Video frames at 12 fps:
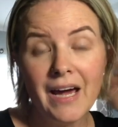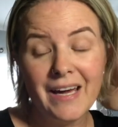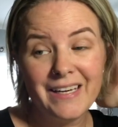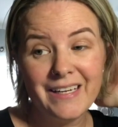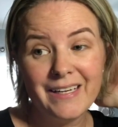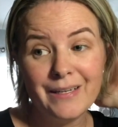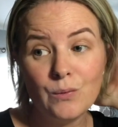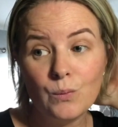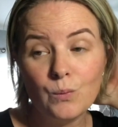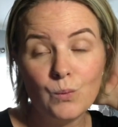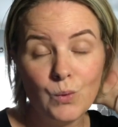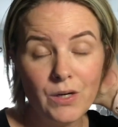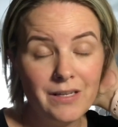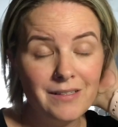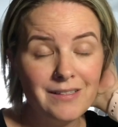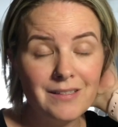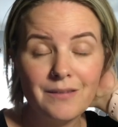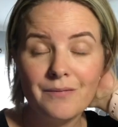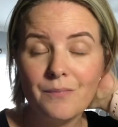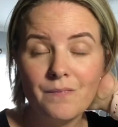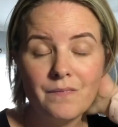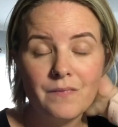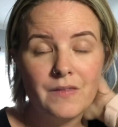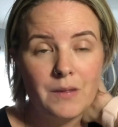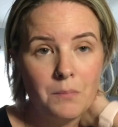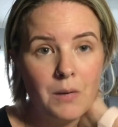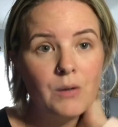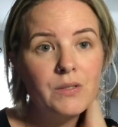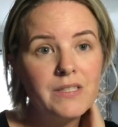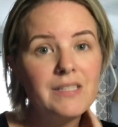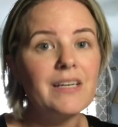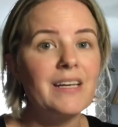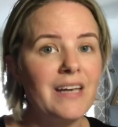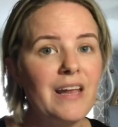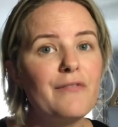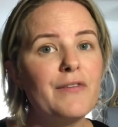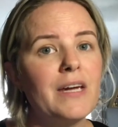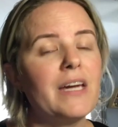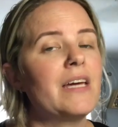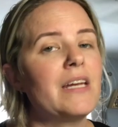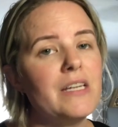and it was the most significant